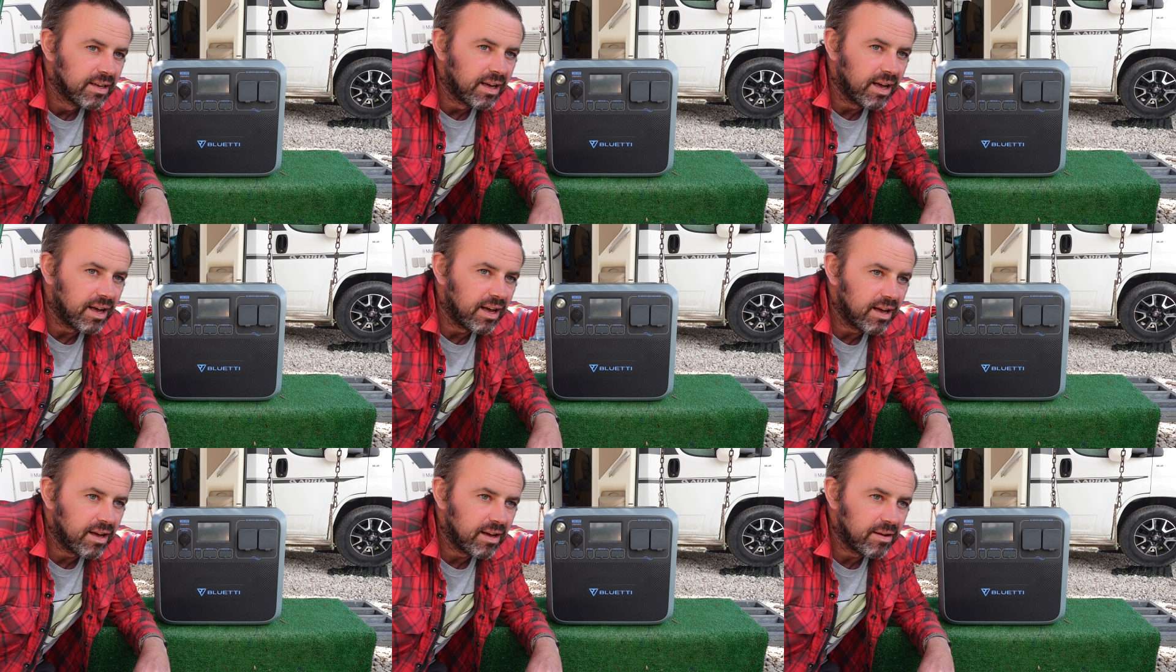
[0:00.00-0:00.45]

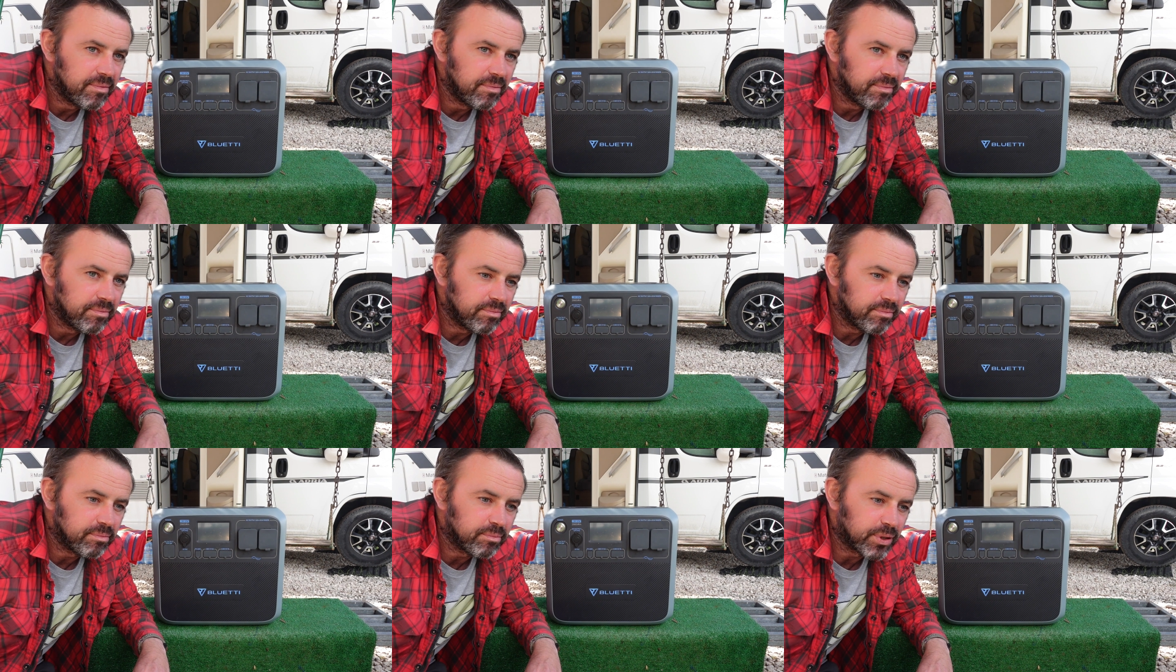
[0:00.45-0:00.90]

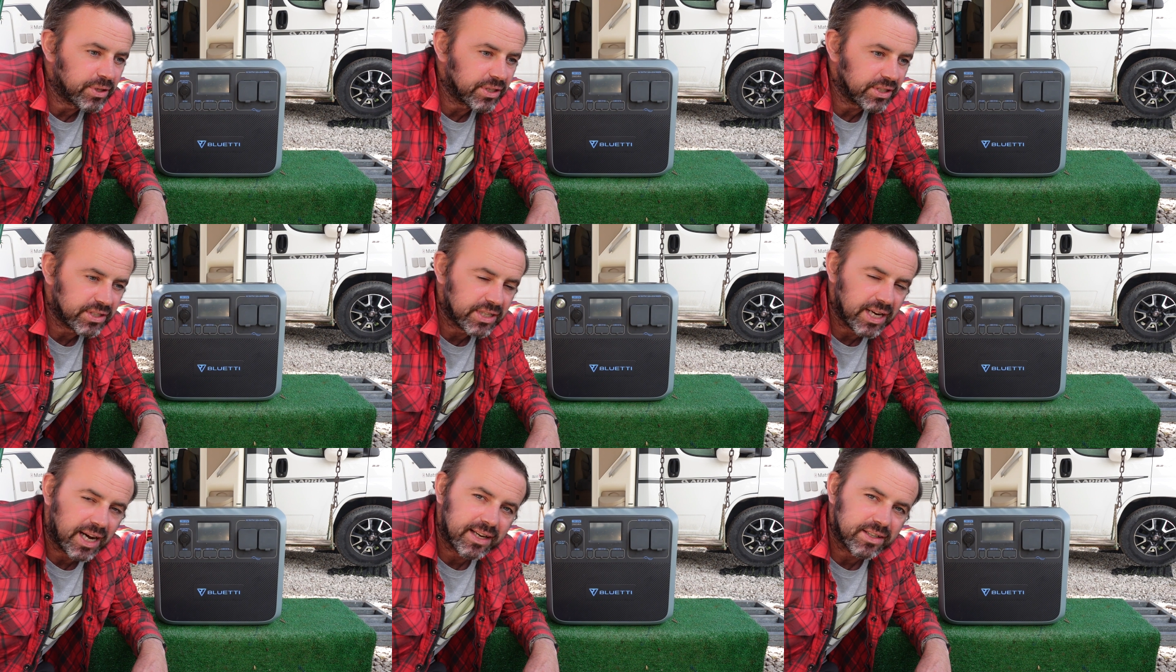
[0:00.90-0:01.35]
but it
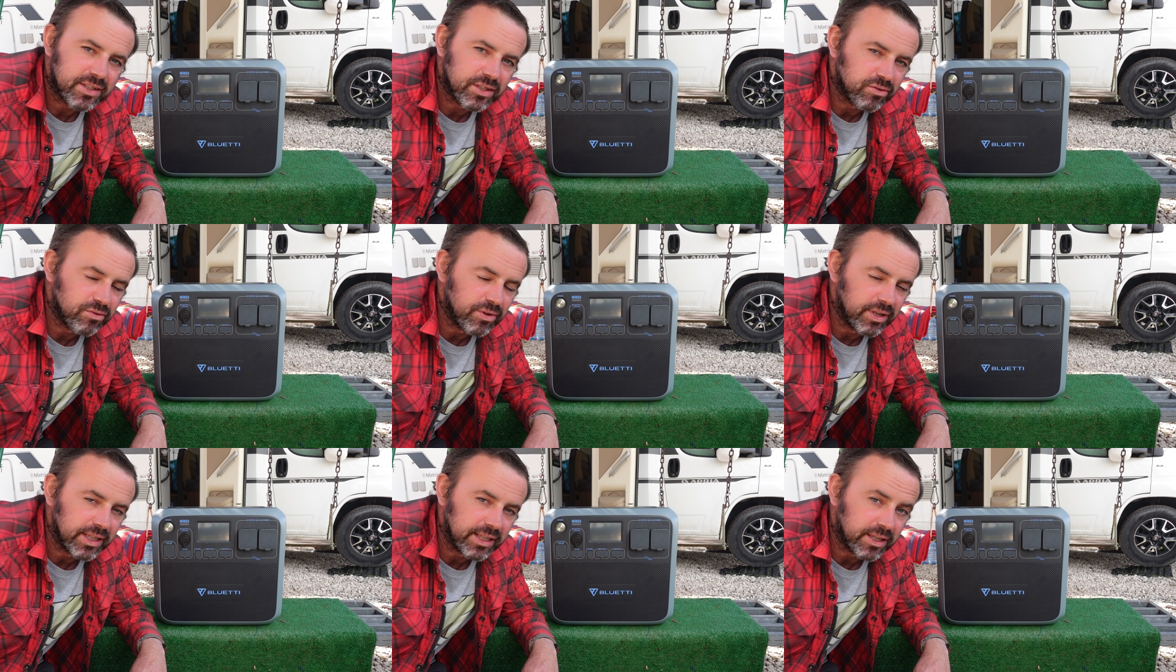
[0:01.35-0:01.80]

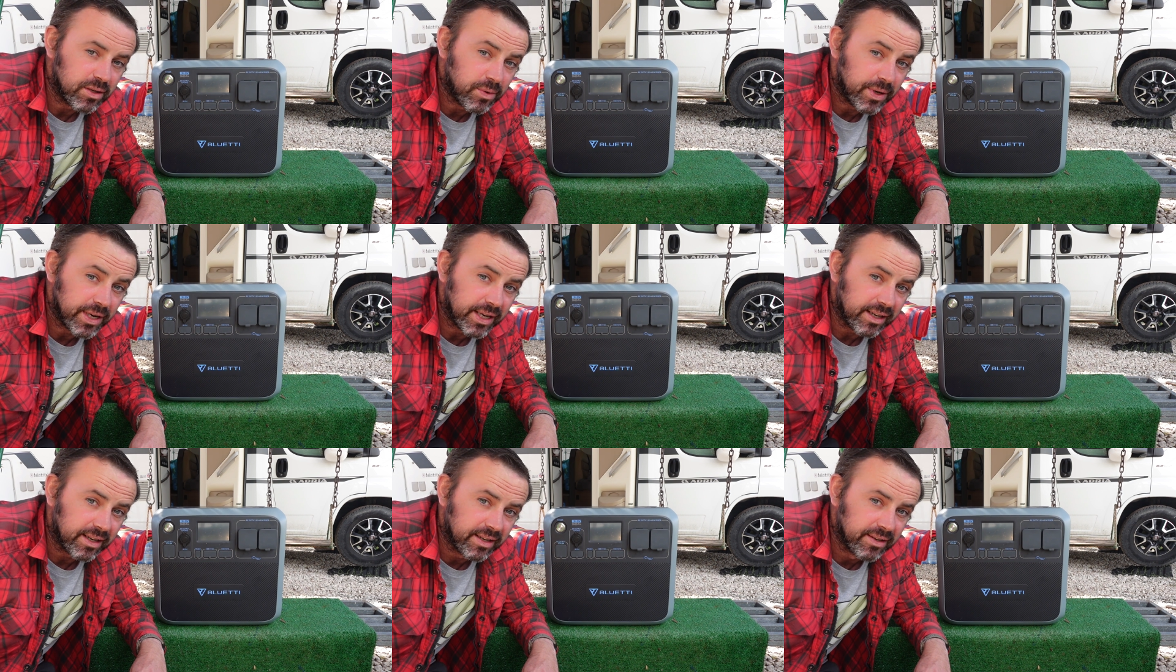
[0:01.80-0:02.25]
charges really
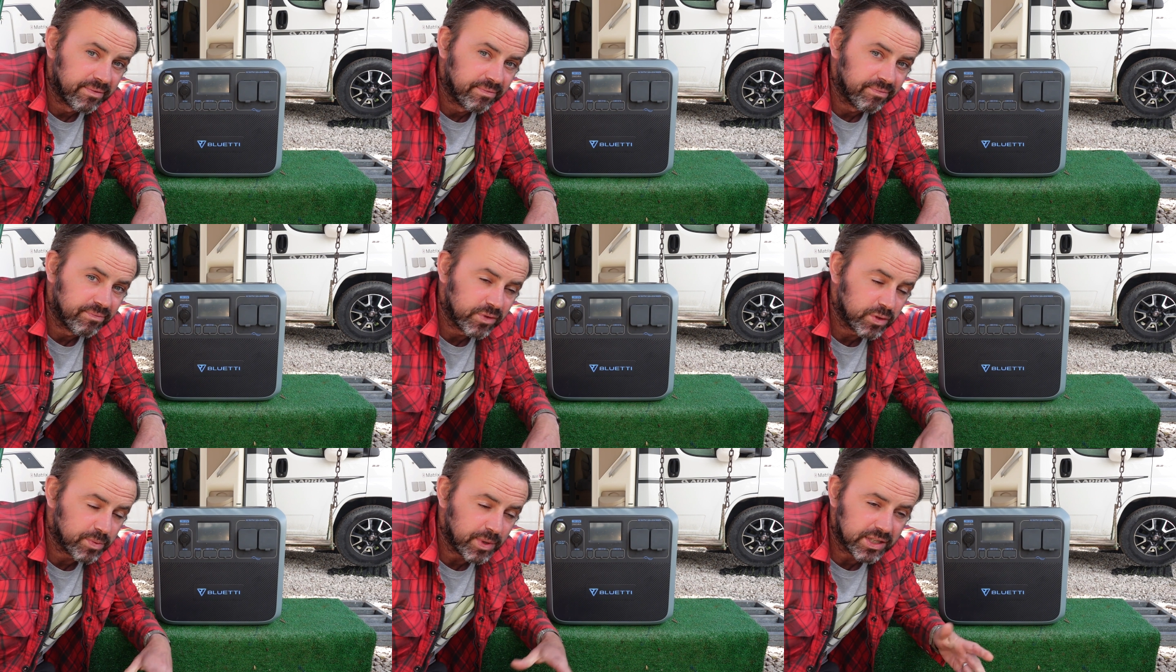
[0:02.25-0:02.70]
quick,
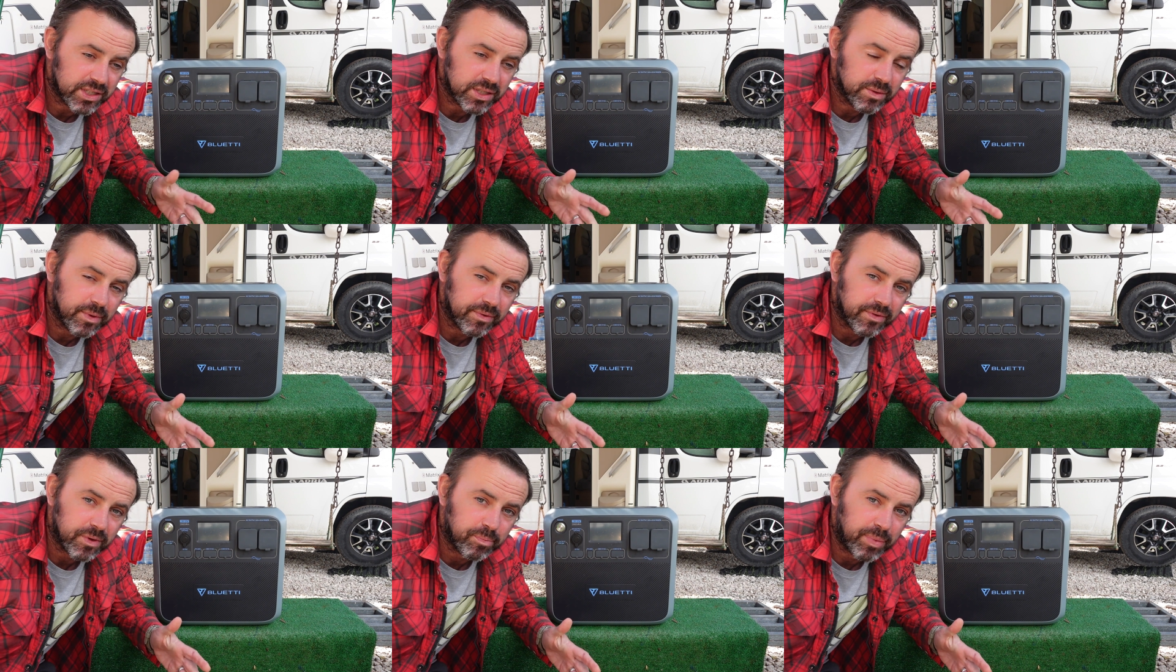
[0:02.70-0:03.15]
especially
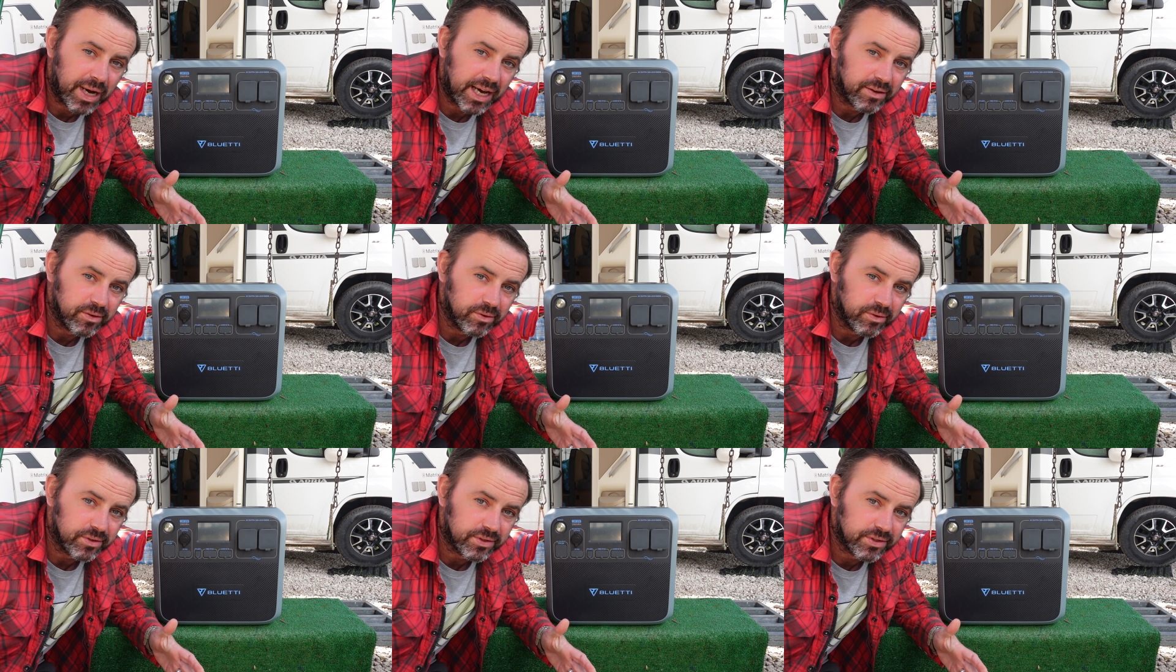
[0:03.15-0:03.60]
with the
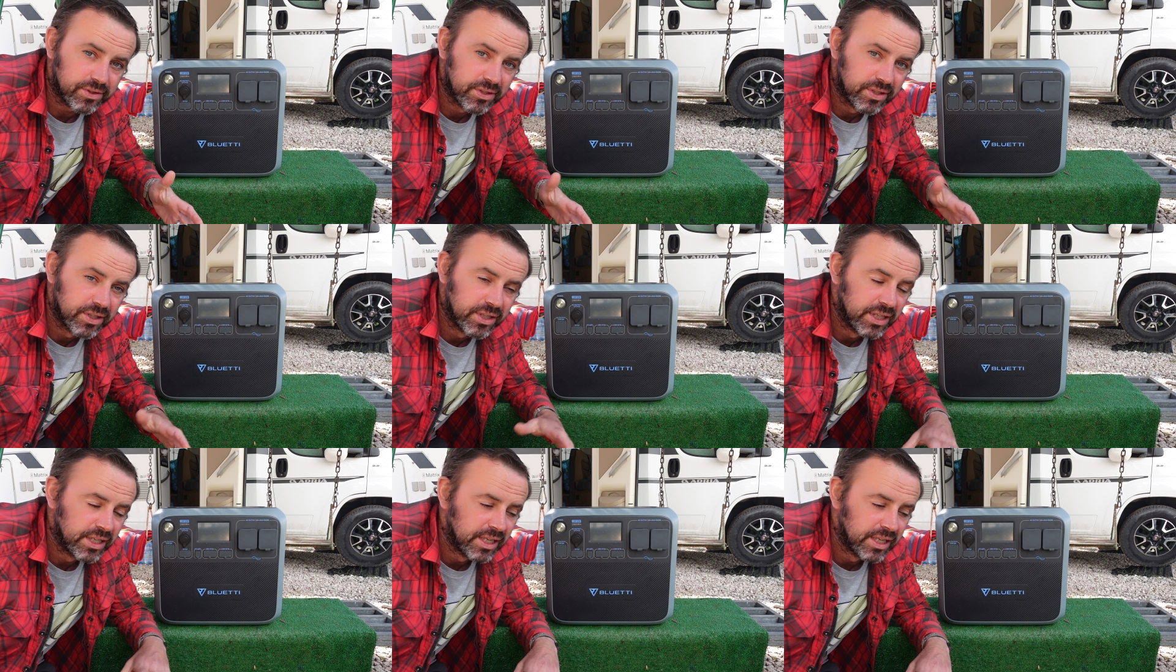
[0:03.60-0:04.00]
panels.